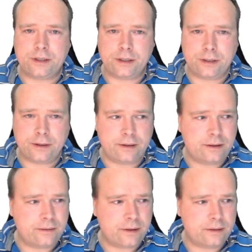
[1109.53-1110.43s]

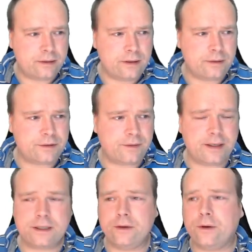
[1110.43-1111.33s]
the newest
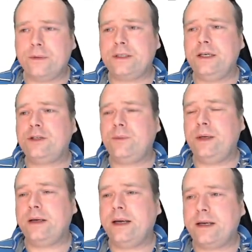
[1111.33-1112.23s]
things, and you always need to
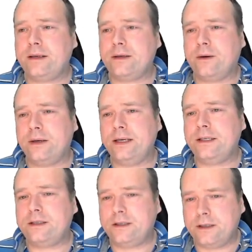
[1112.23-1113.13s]
be ahead, or at
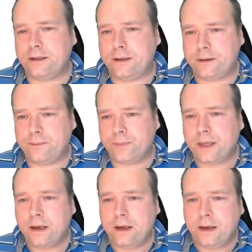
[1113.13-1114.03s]
least
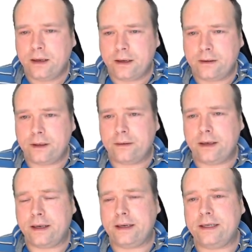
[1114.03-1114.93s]
at
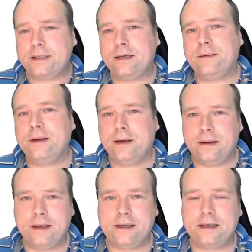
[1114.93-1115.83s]

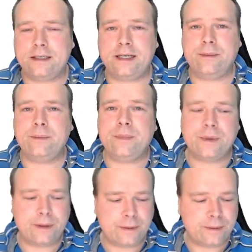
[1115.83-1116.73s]

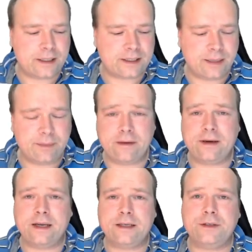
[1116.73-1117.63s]
the same
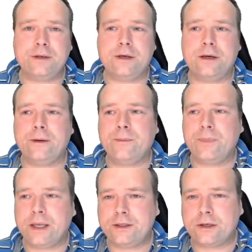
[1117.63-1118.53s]
level as
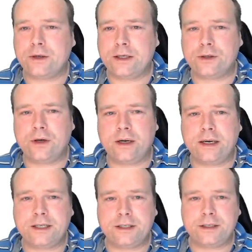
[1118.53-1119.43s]
your
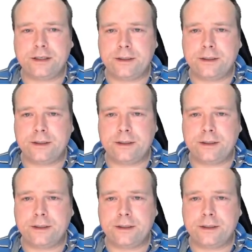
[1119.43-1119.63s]
colleagues